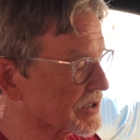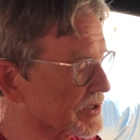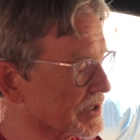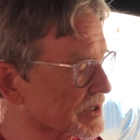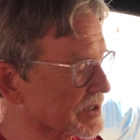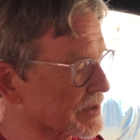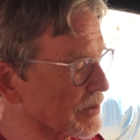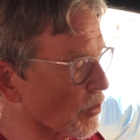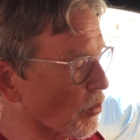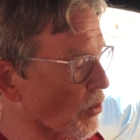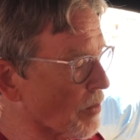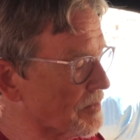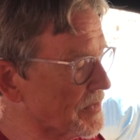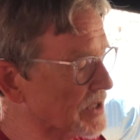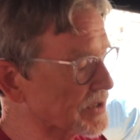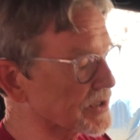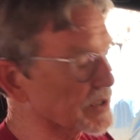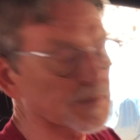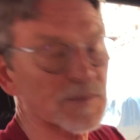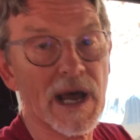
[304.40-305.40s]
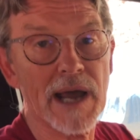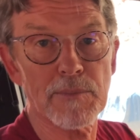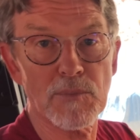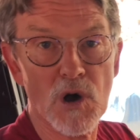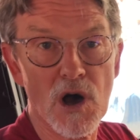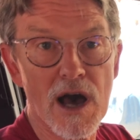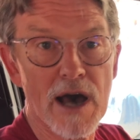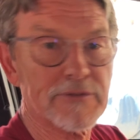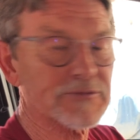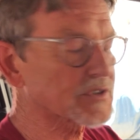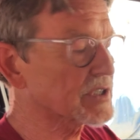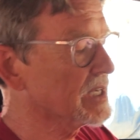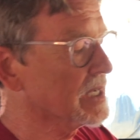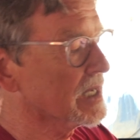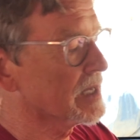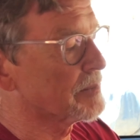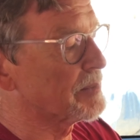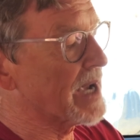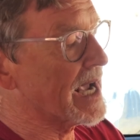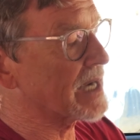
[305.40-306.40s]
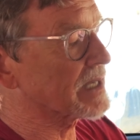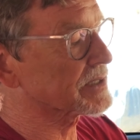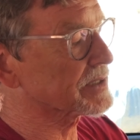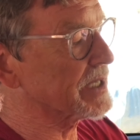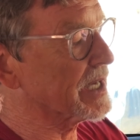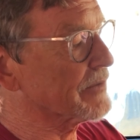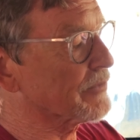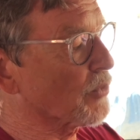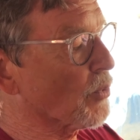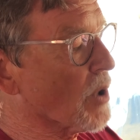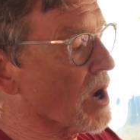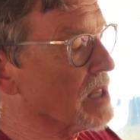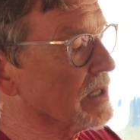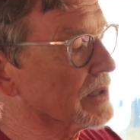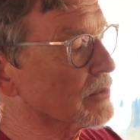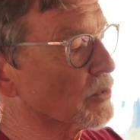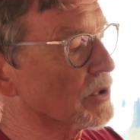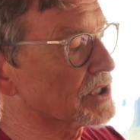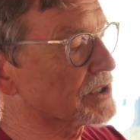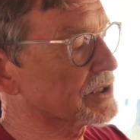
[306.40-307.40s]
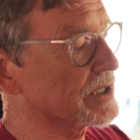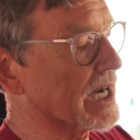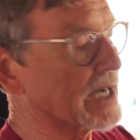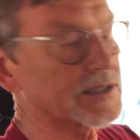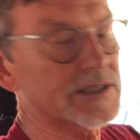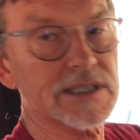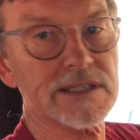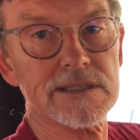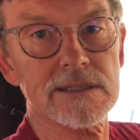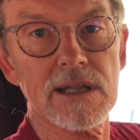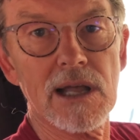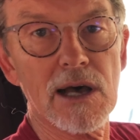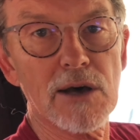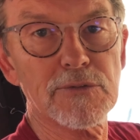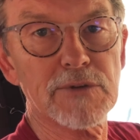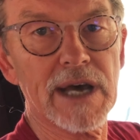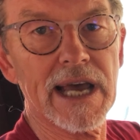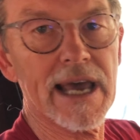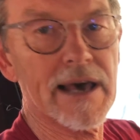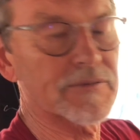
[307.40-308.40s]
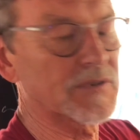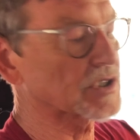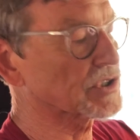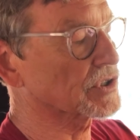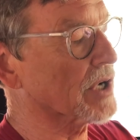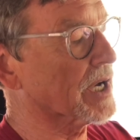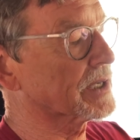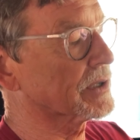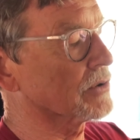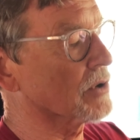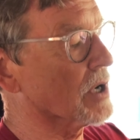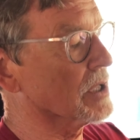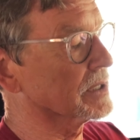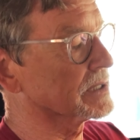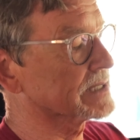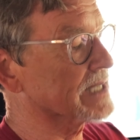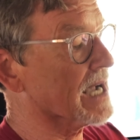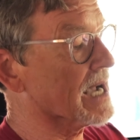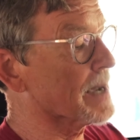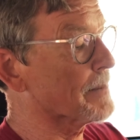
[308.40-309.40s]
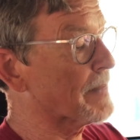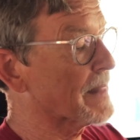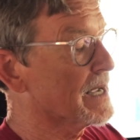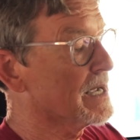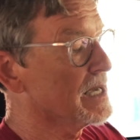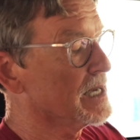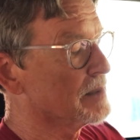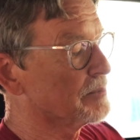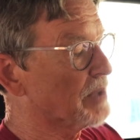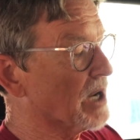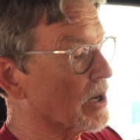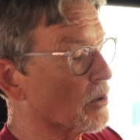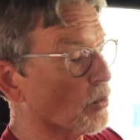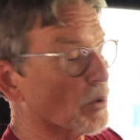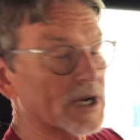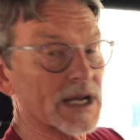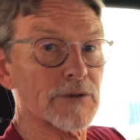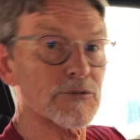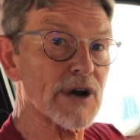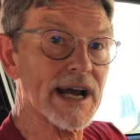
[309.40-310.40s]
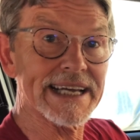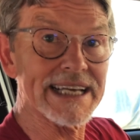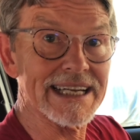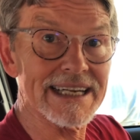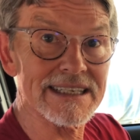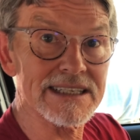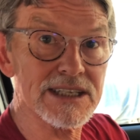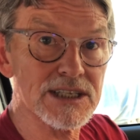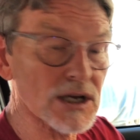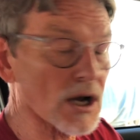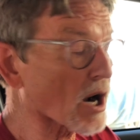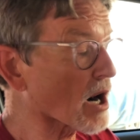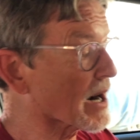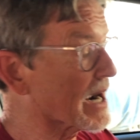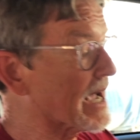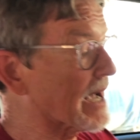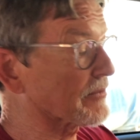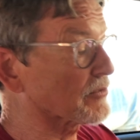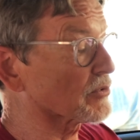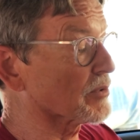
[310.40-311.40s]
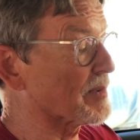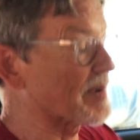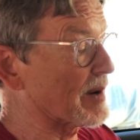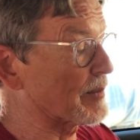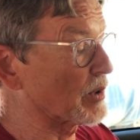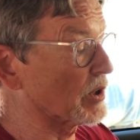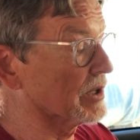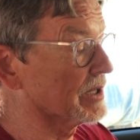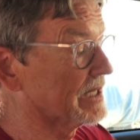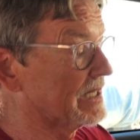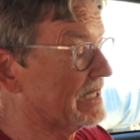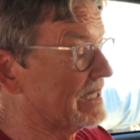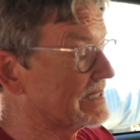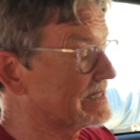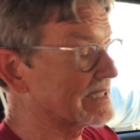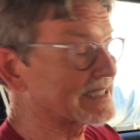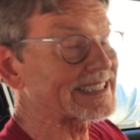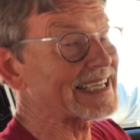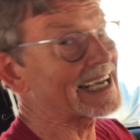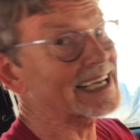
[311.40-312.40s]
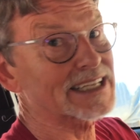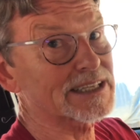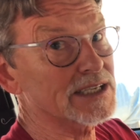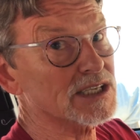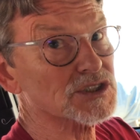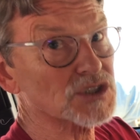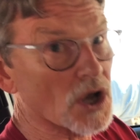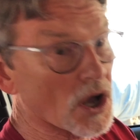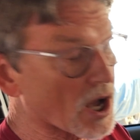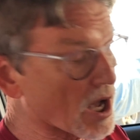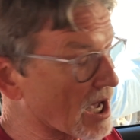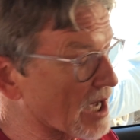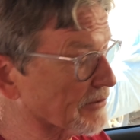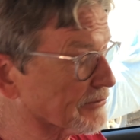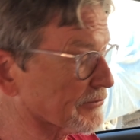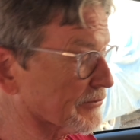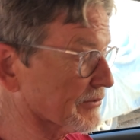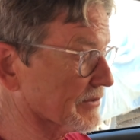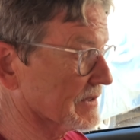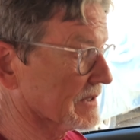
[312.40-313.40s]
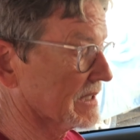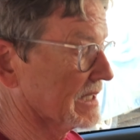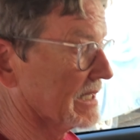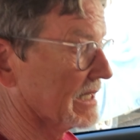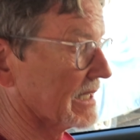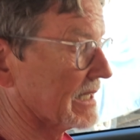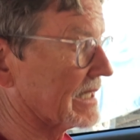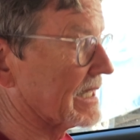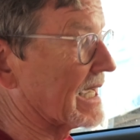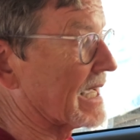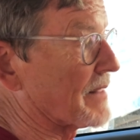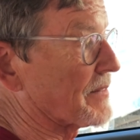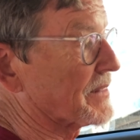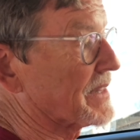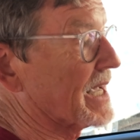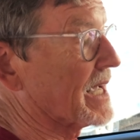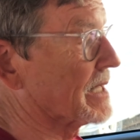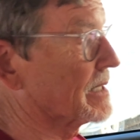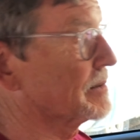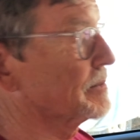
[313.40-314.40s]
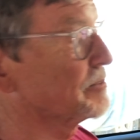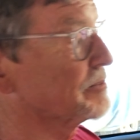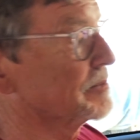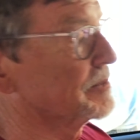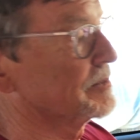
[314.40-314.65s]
is my Moft MagSafe wallet, which I just love. I have this on here all the time. But whenever I get into the car, I have to remember to take this off, and then